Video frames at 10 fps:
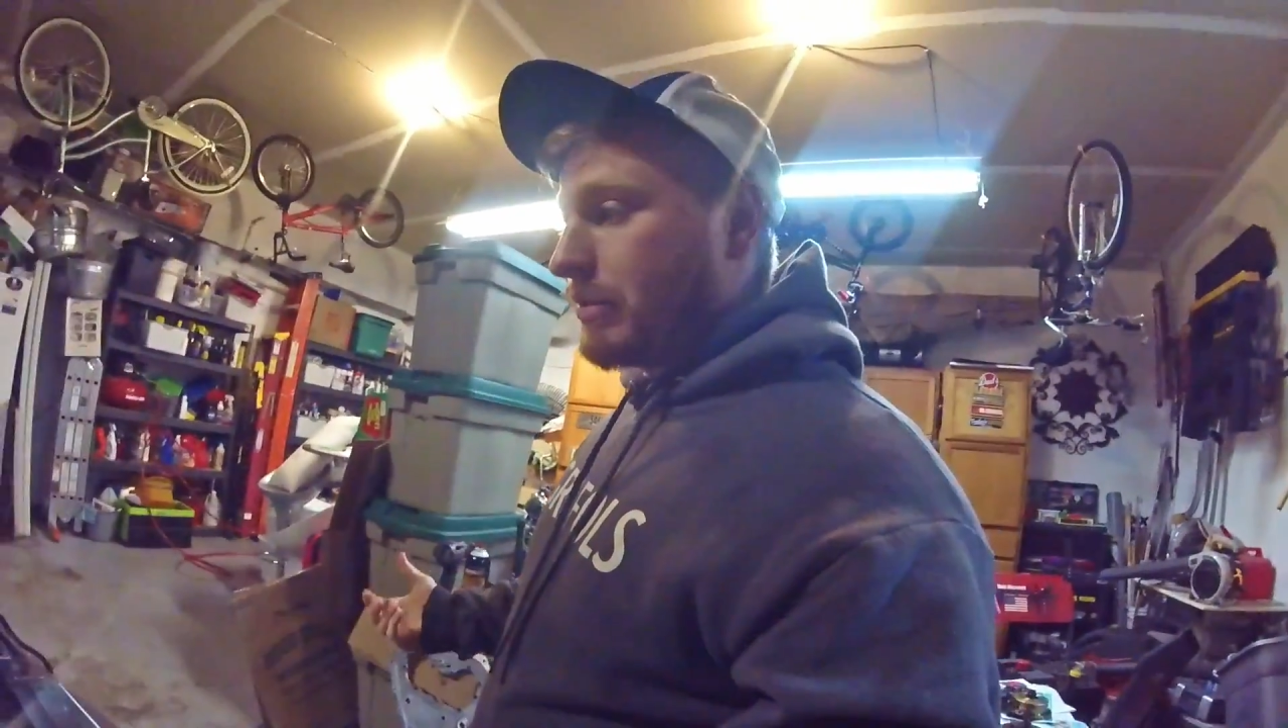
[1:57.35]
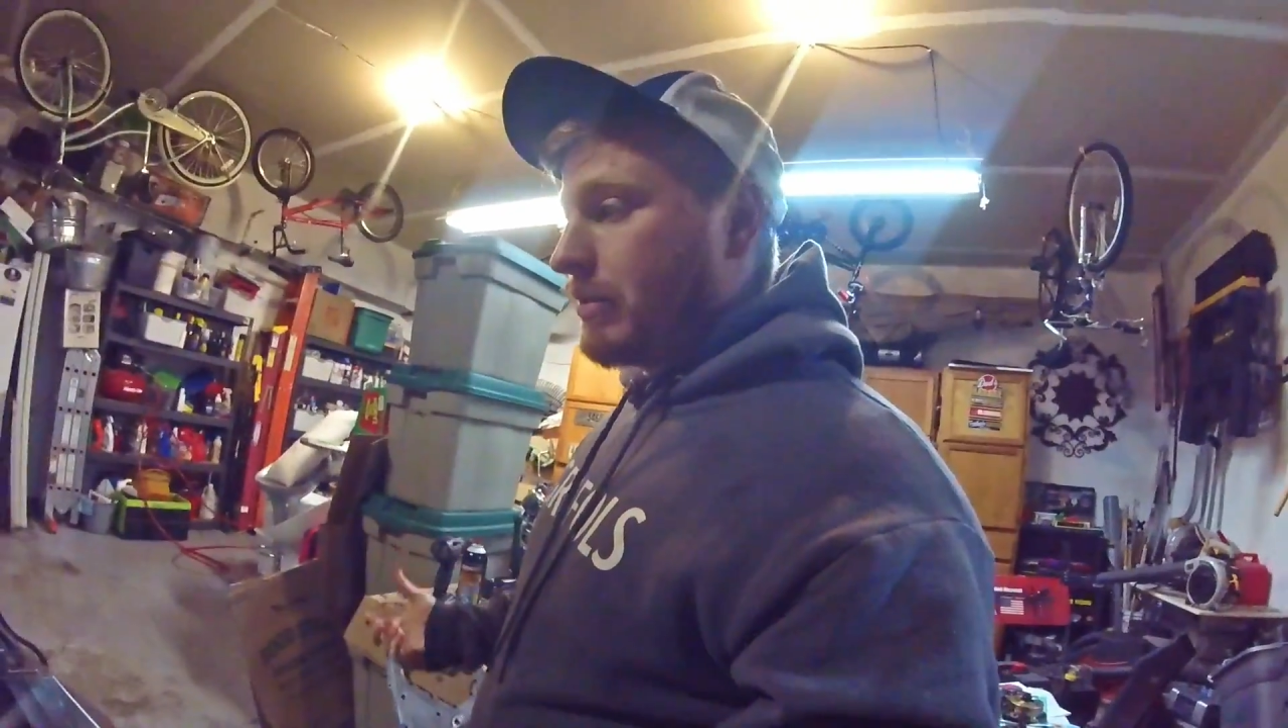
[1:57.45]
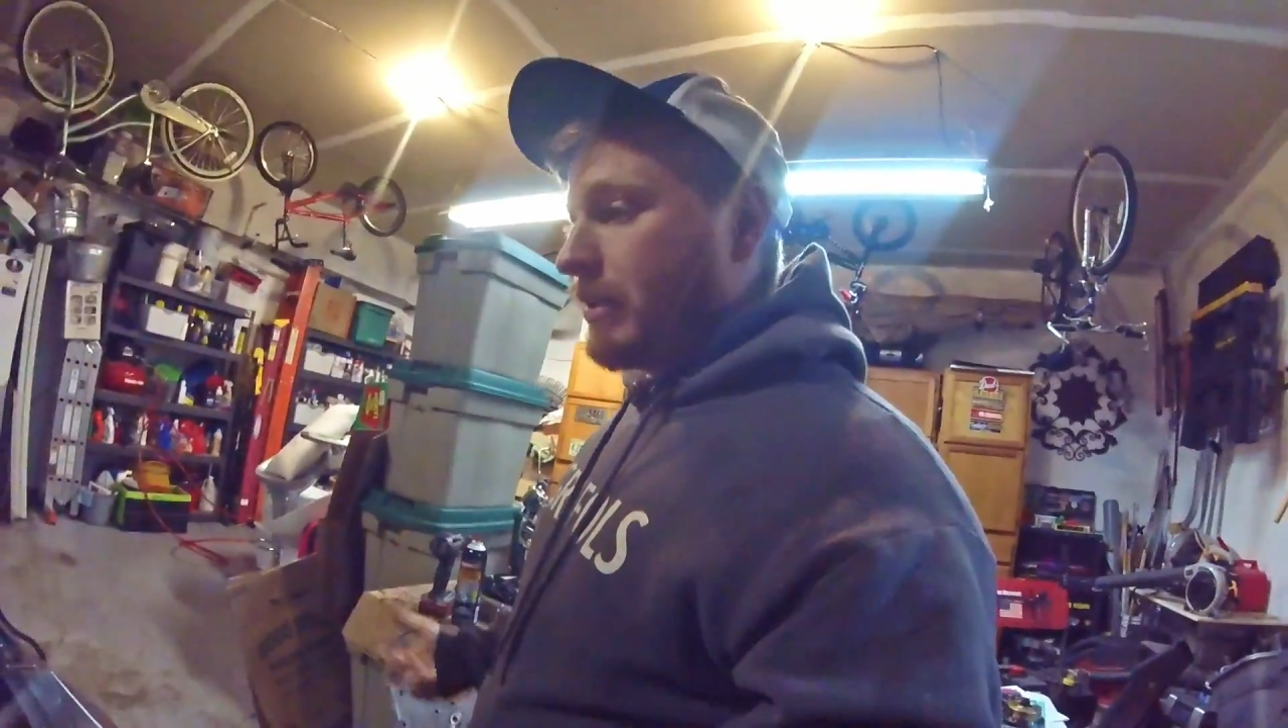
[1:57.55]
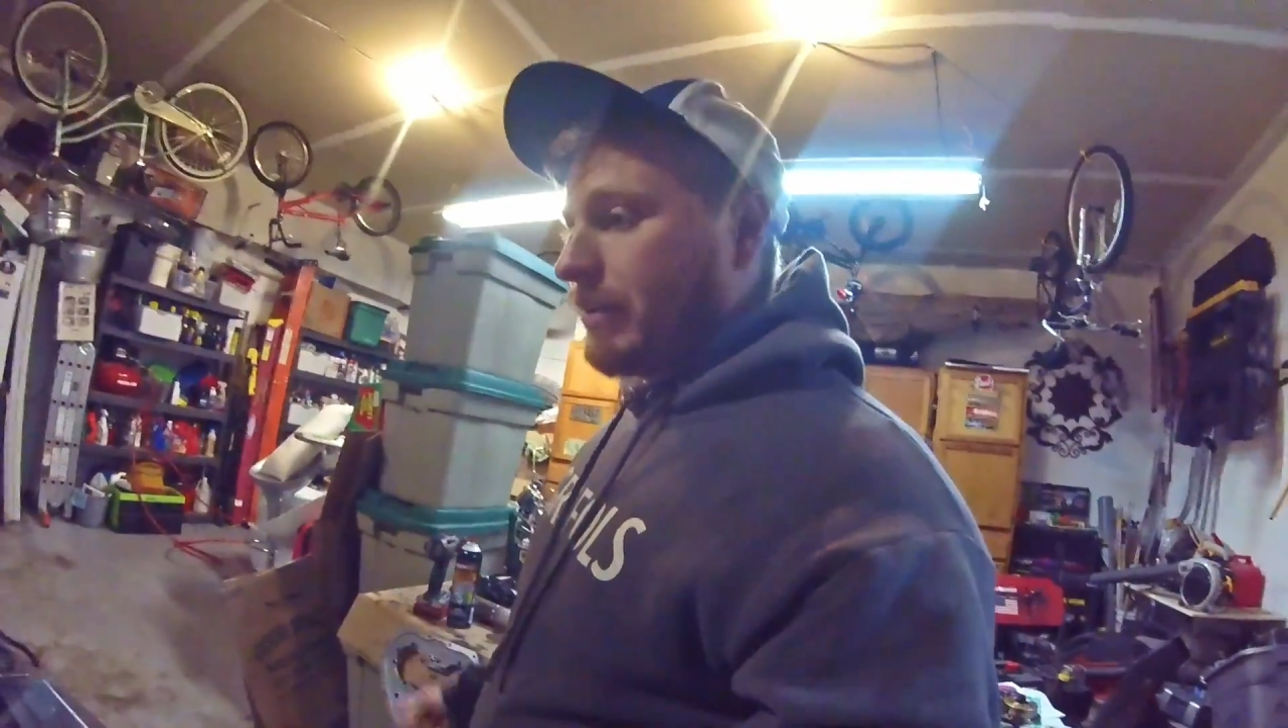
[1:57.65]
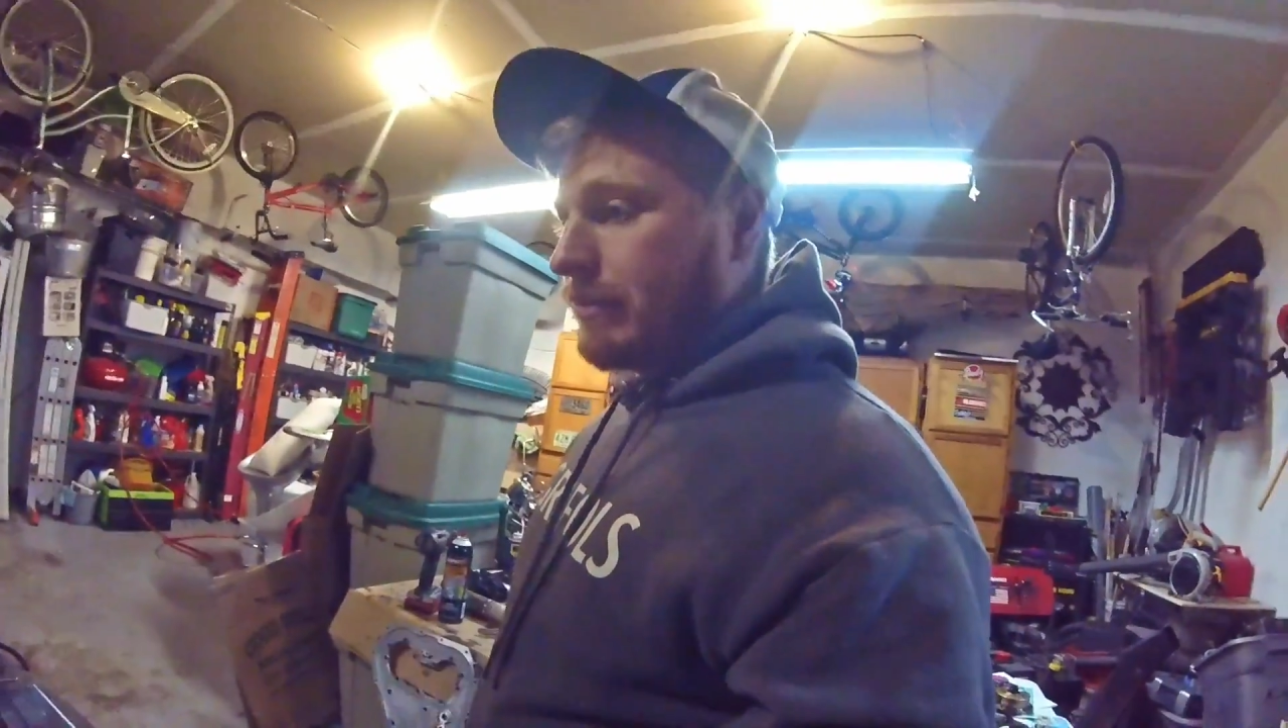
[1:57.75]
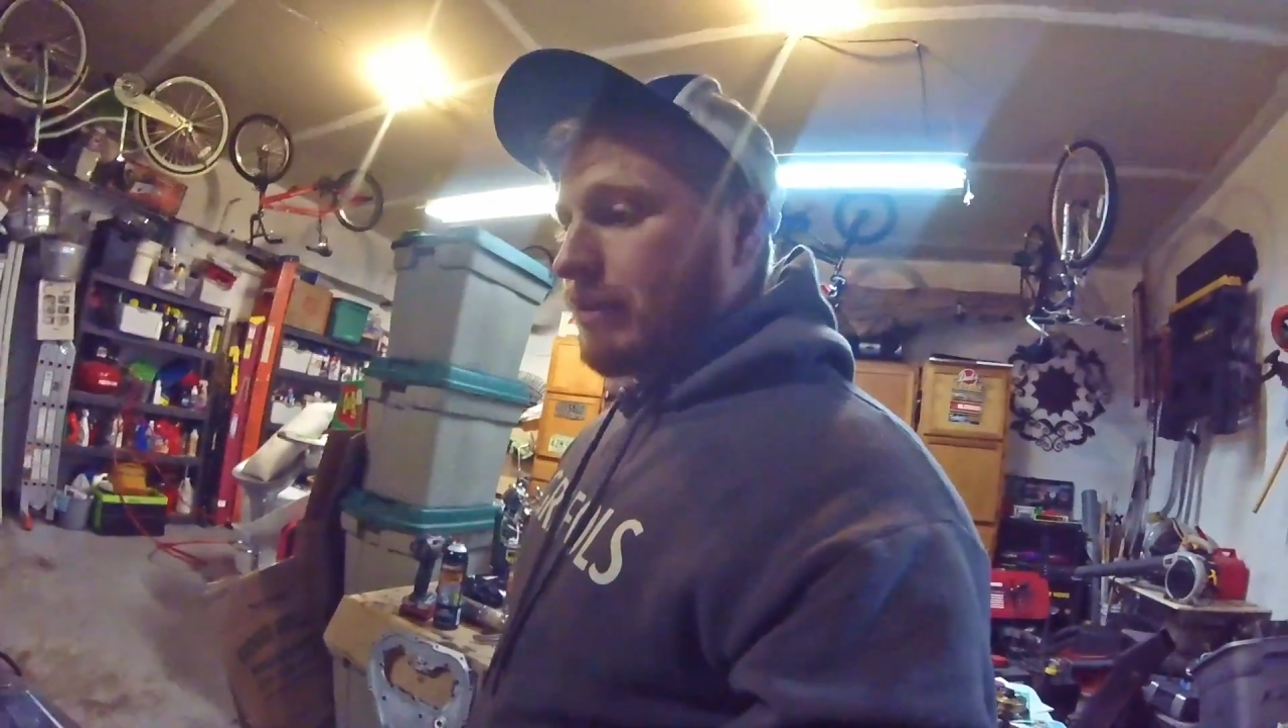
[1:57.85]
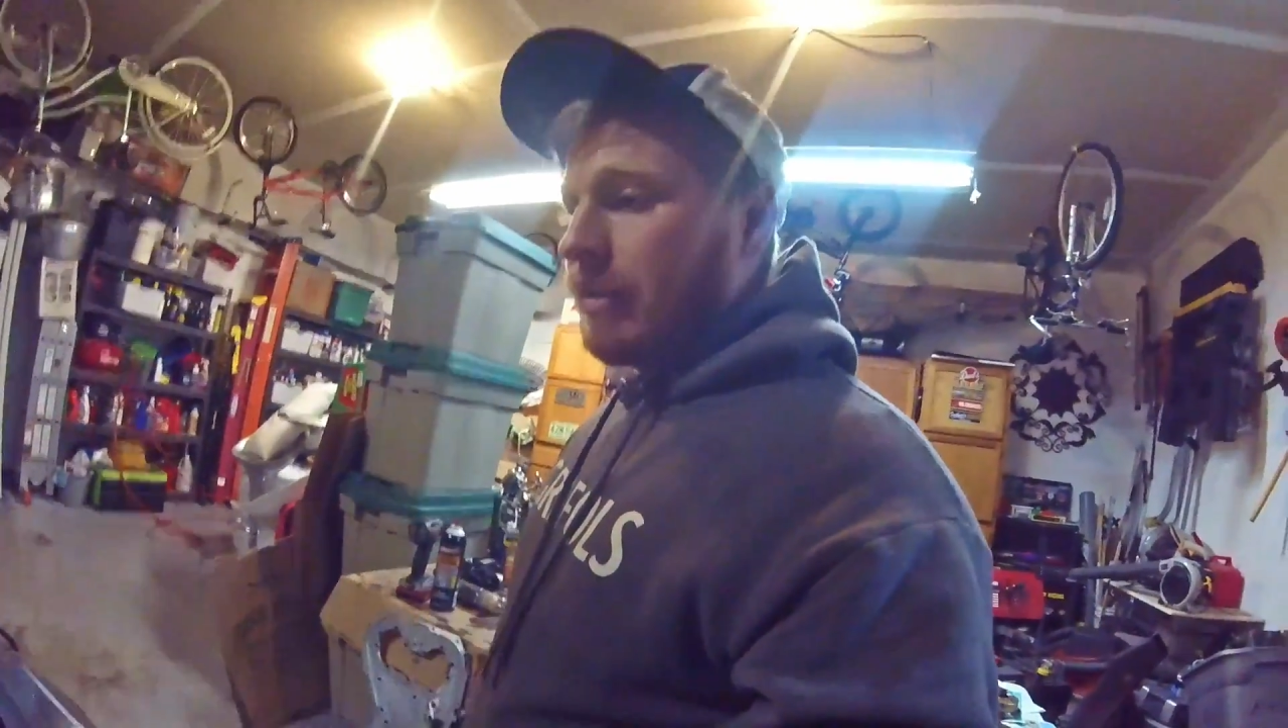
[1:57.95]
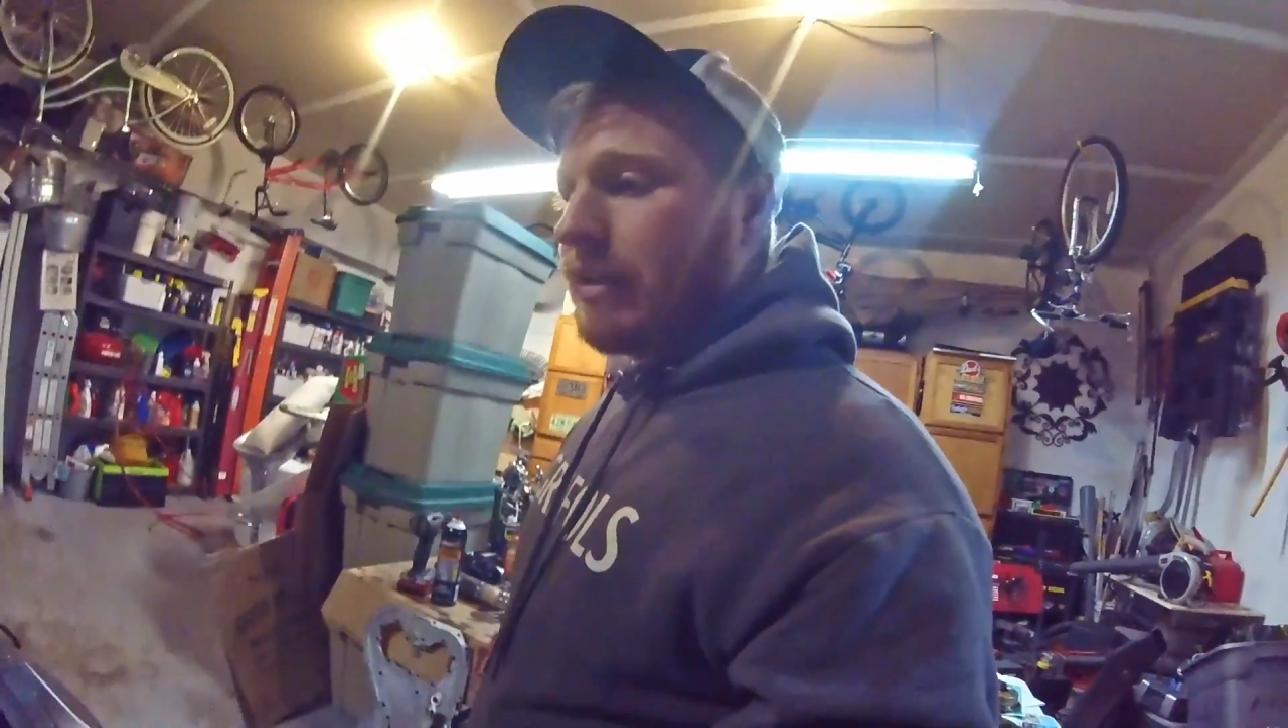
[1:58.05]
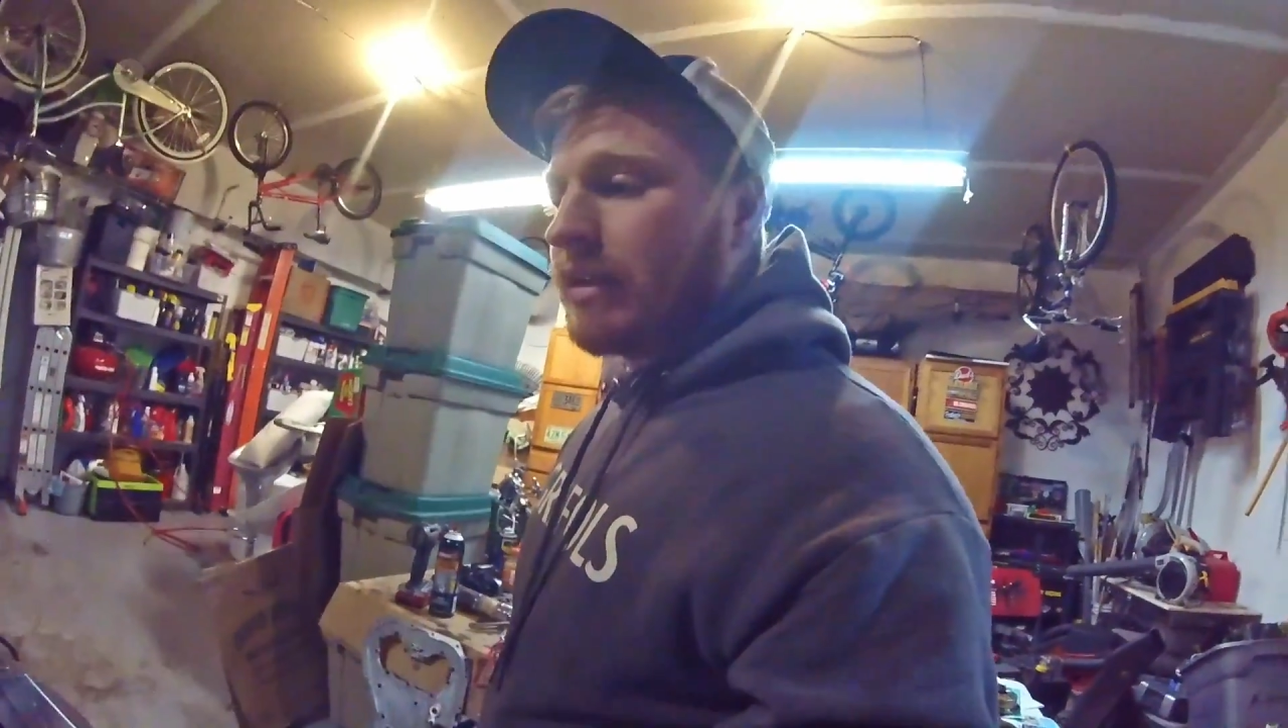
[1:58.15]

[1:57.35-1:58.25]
will go ahead and